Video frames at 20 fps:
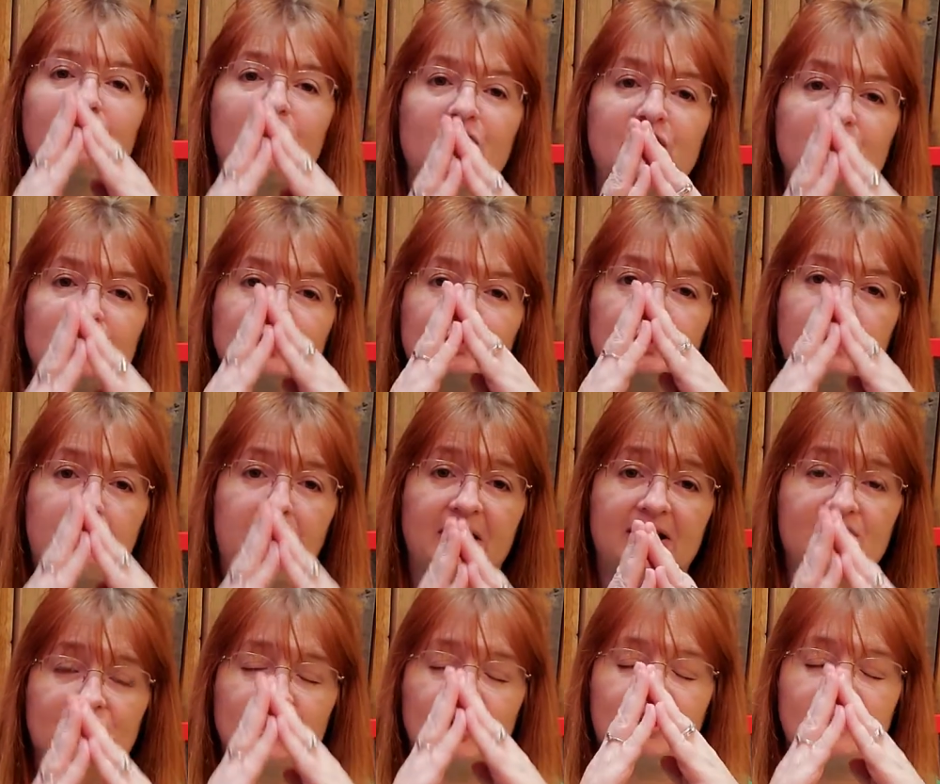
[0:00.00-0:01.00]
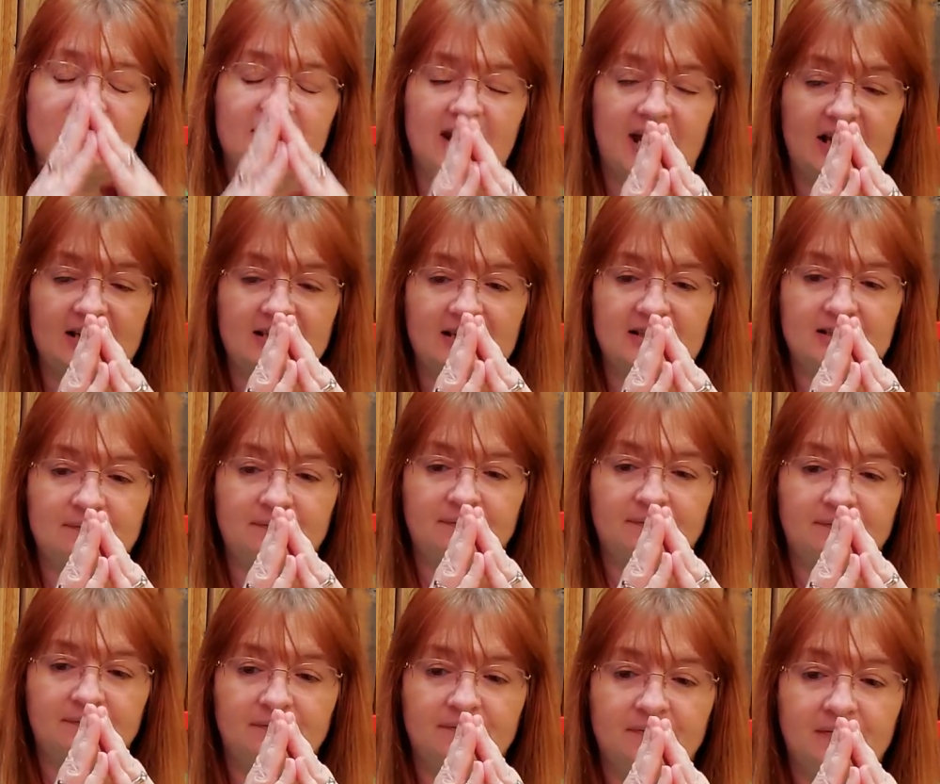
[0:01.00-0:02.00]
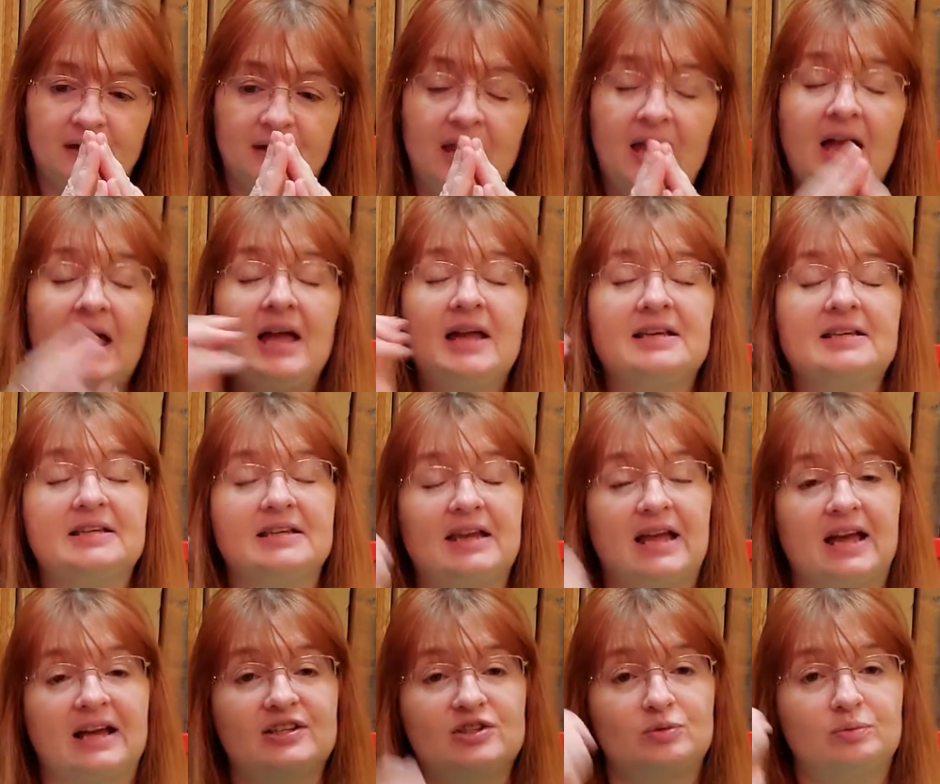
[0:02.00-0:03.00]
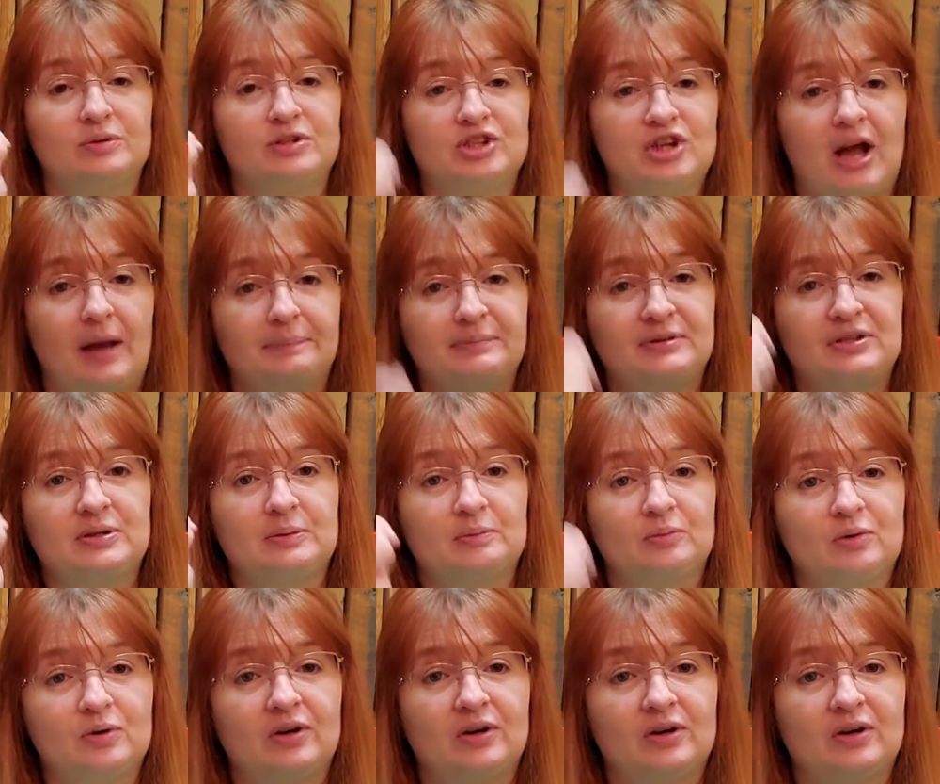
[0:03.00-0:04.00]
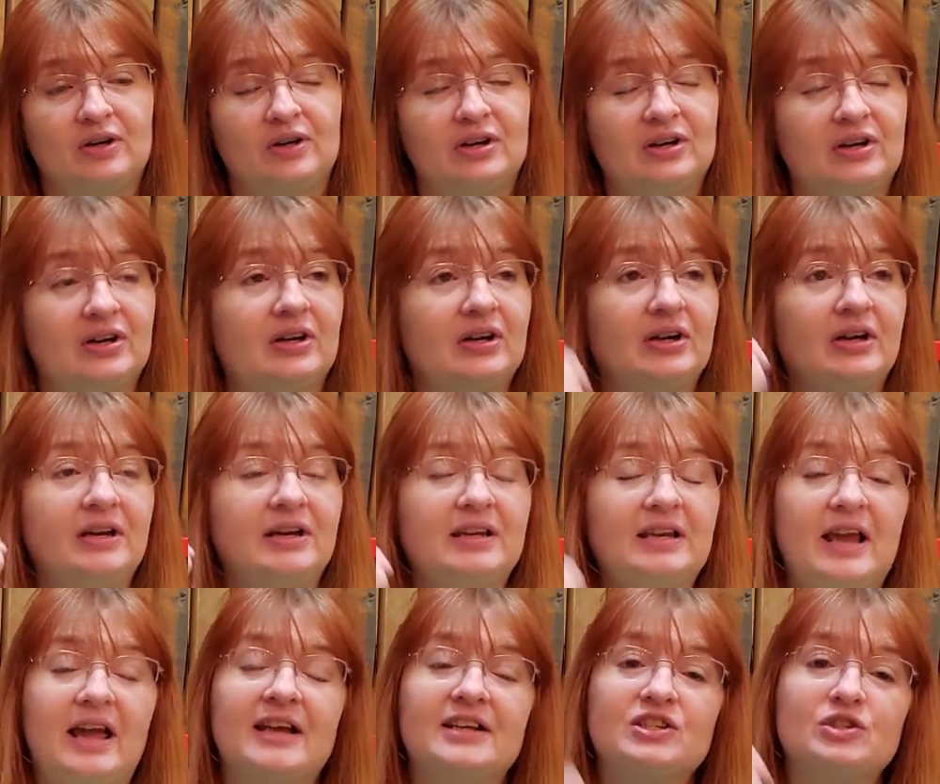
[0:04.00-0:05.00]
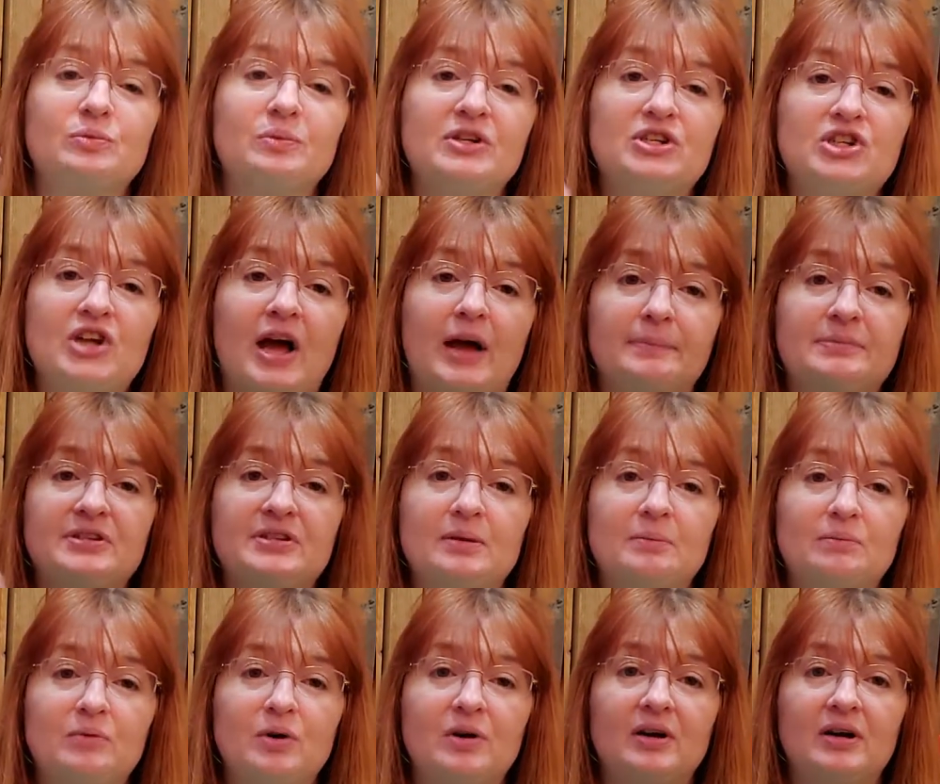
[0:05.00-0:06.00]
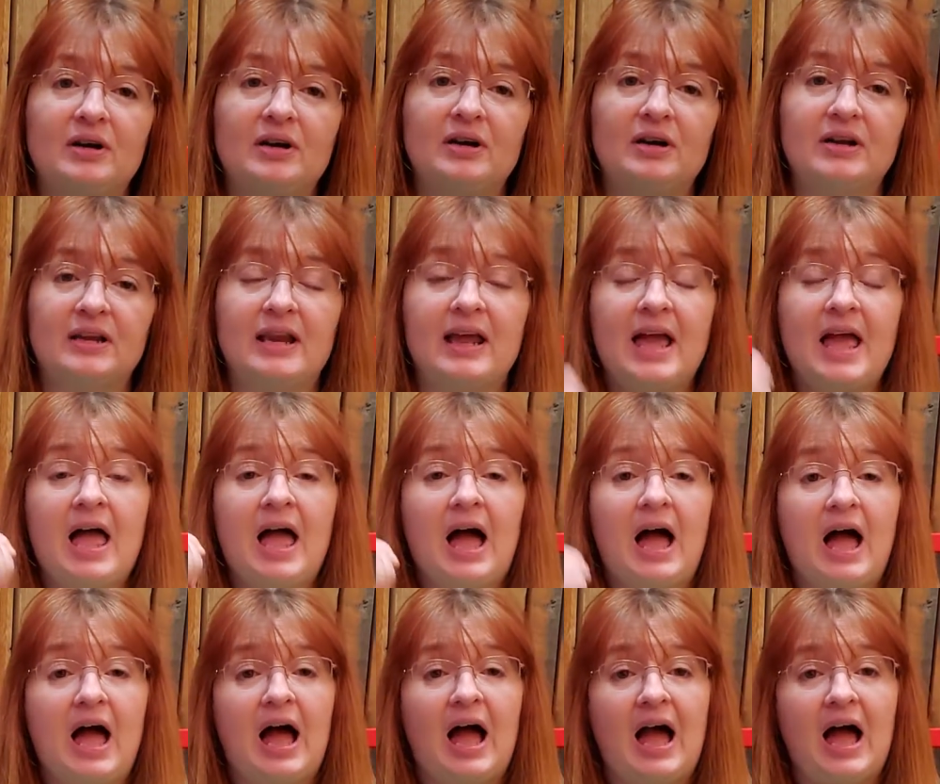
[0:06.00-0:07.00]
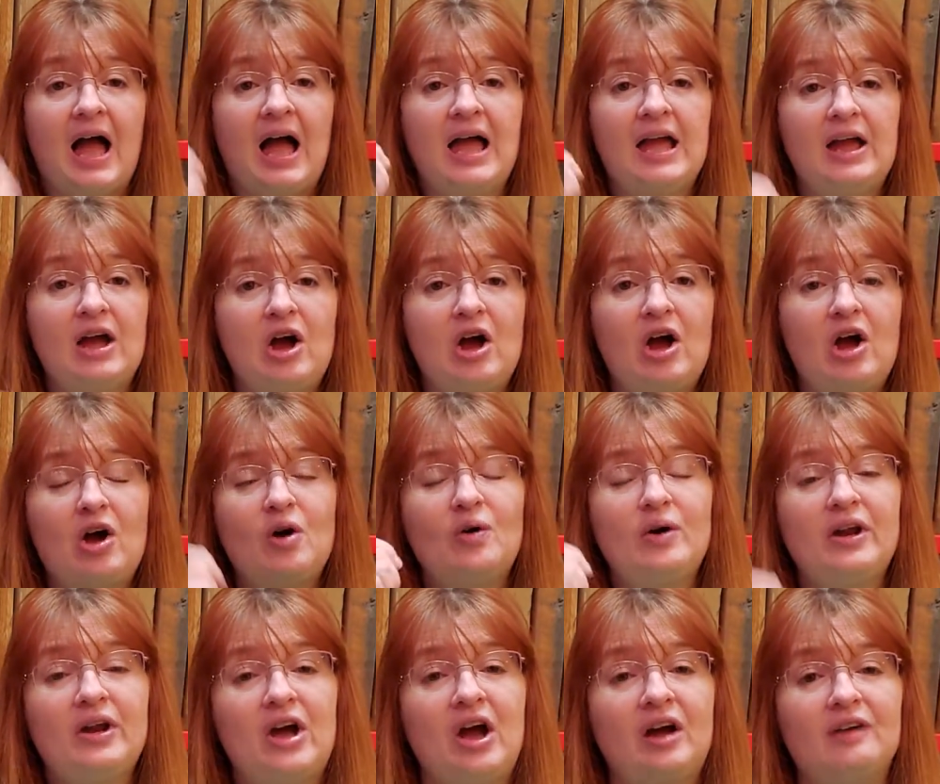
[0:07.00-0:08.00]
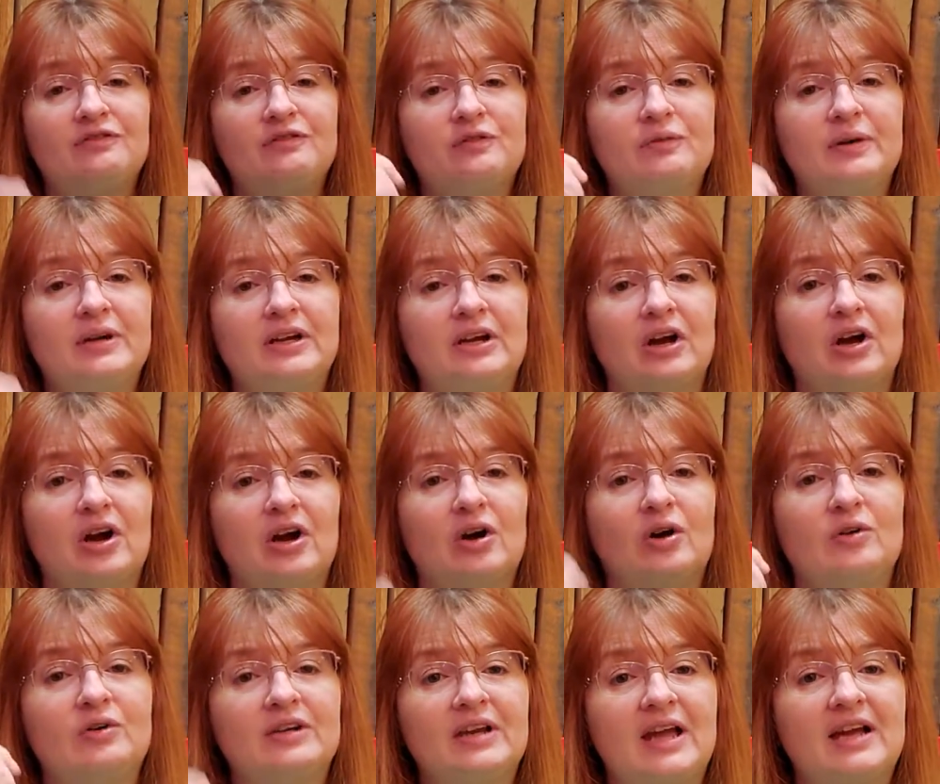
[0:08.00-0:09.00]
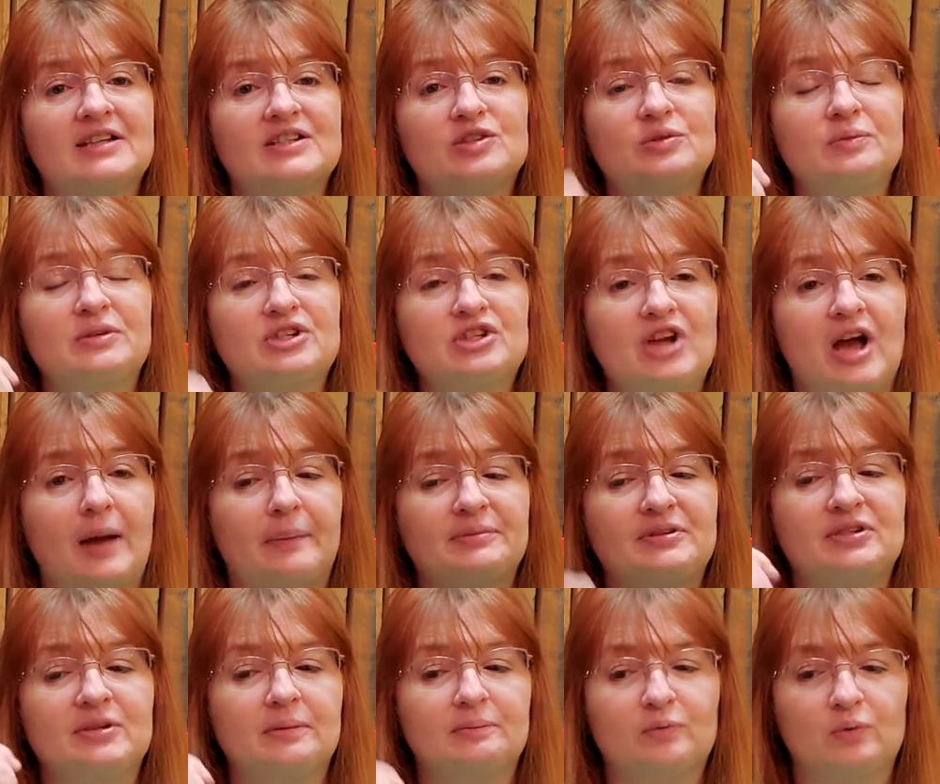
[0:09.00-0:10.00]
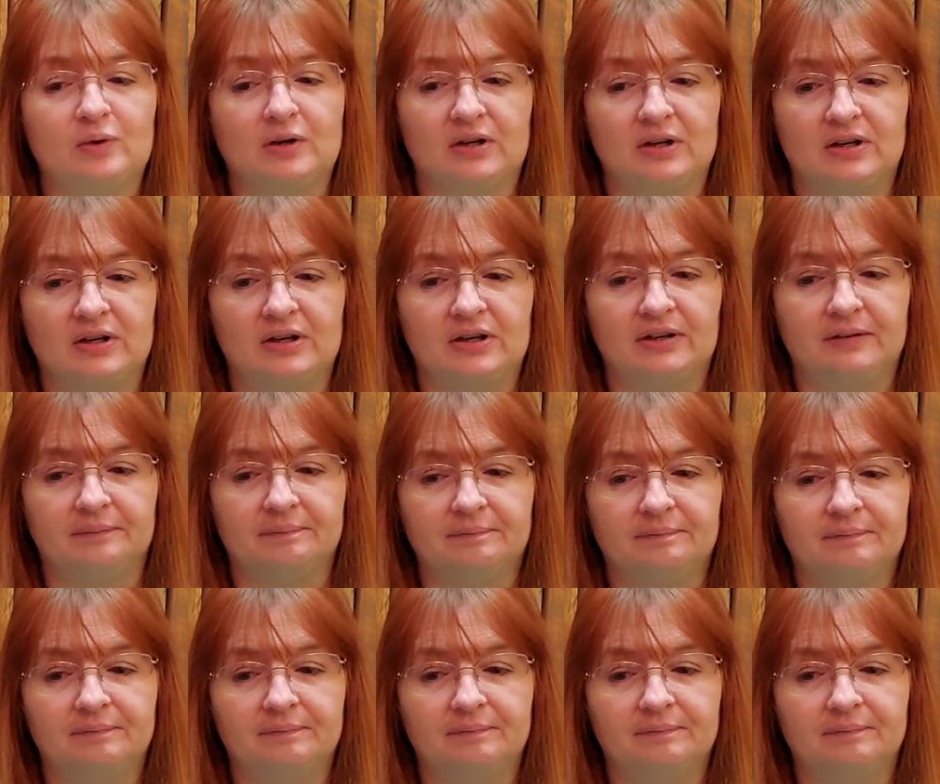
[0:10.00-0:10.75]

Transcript: First we pitch our tent. Next we chop some wood. Next we chop some wood. Hi ho, and off we go. Next we chop some wood.